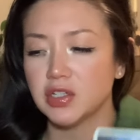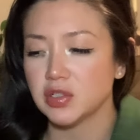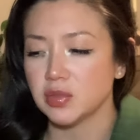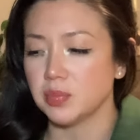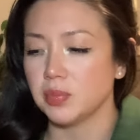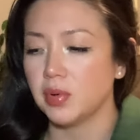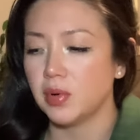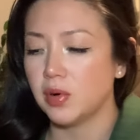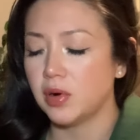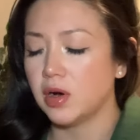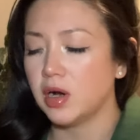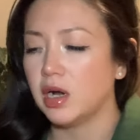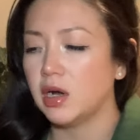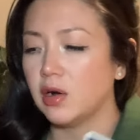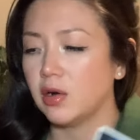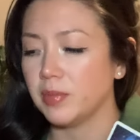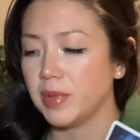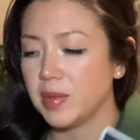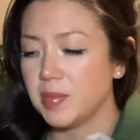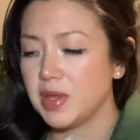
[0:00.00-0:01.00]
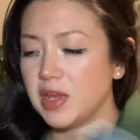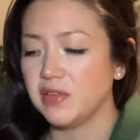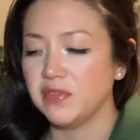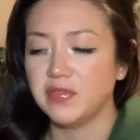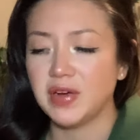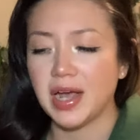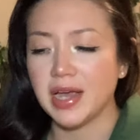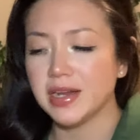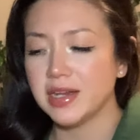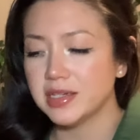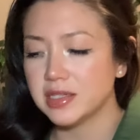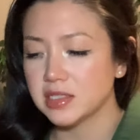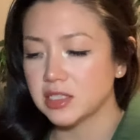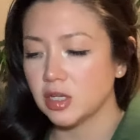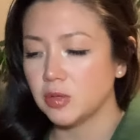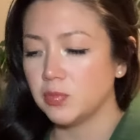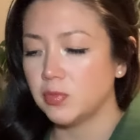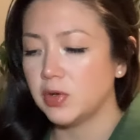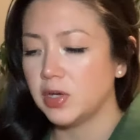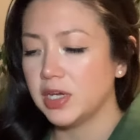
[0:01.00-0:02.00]
support, or maybe invited
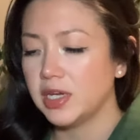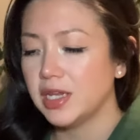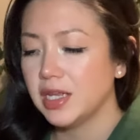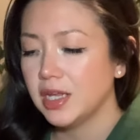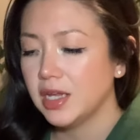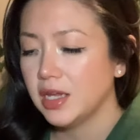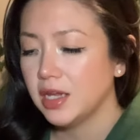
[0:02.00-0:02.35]
someone